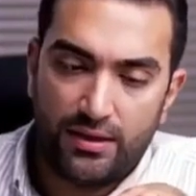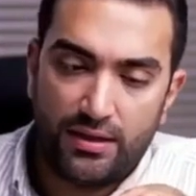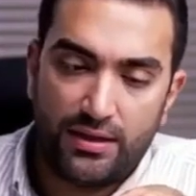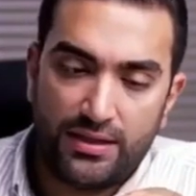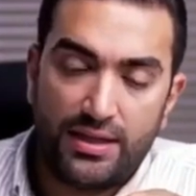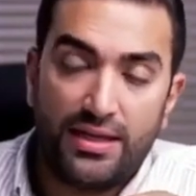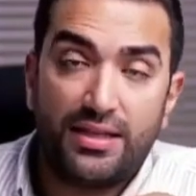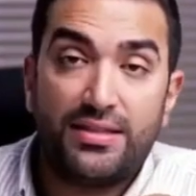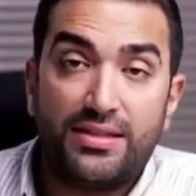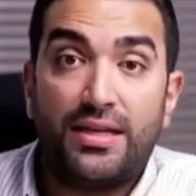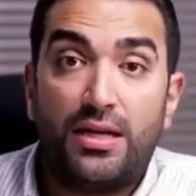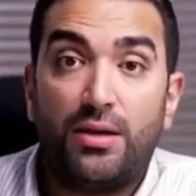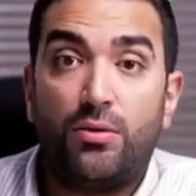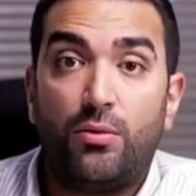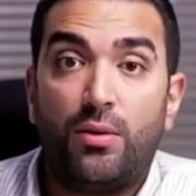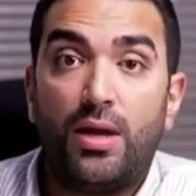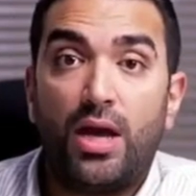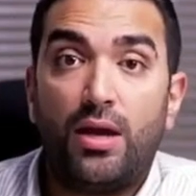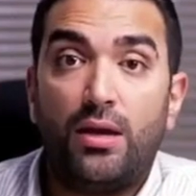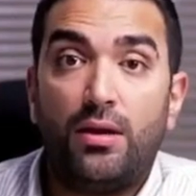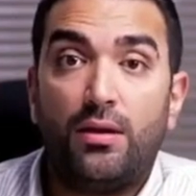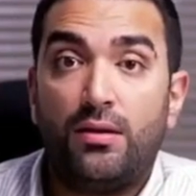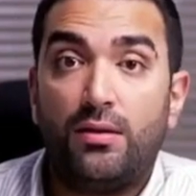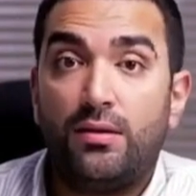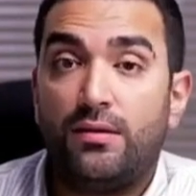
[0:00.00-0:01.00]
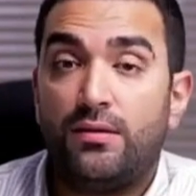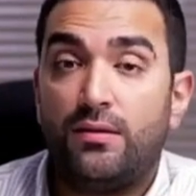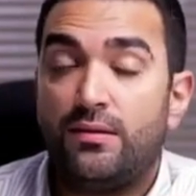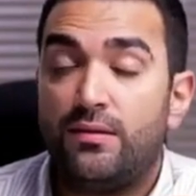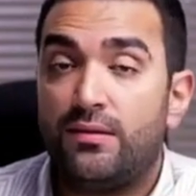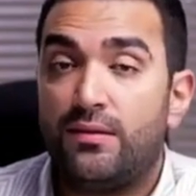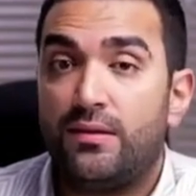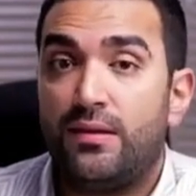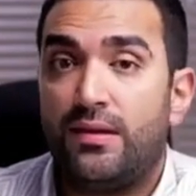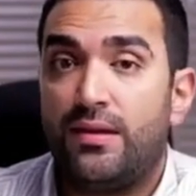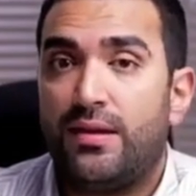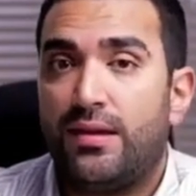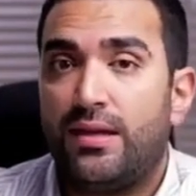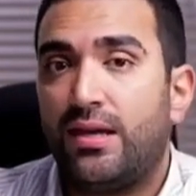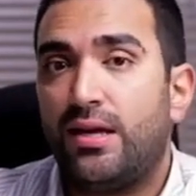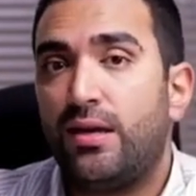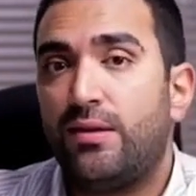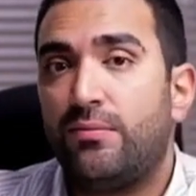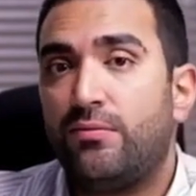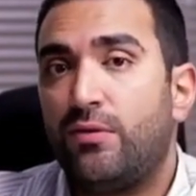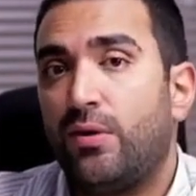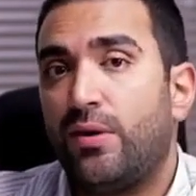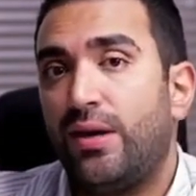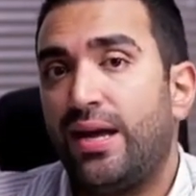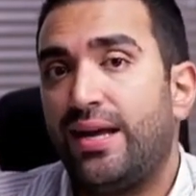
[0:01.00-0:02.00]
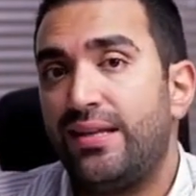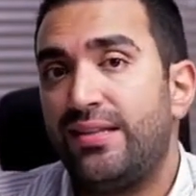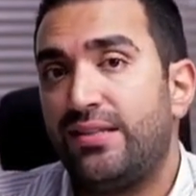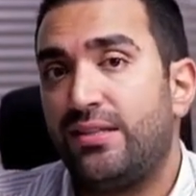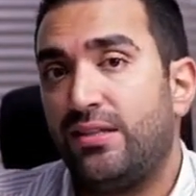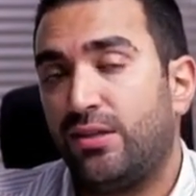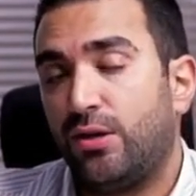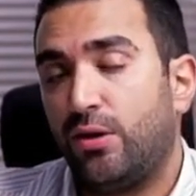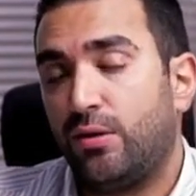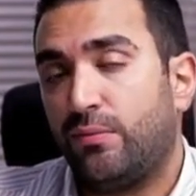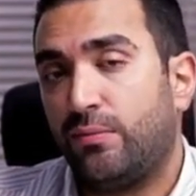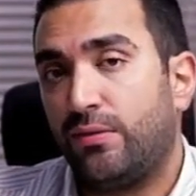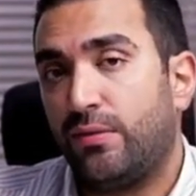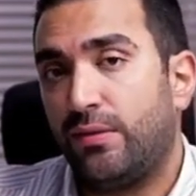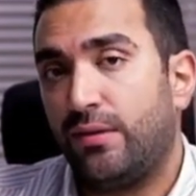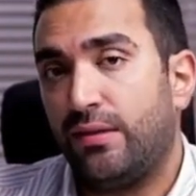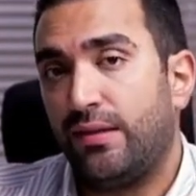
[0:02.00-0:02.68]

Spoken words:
He says, well, here for SEO.